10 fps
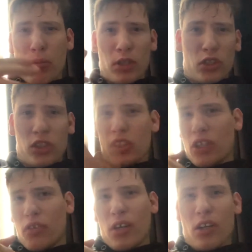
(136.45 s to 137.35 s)
But she
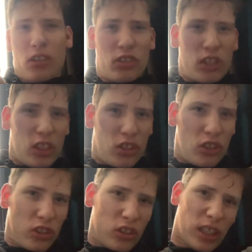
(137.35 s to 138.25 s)
turned around and then
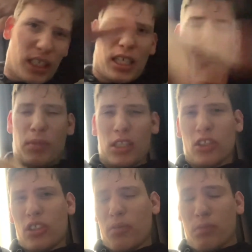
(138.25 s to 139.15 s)
just like hit me and
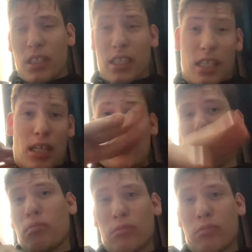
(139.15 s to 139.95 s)
shoved me, and then I,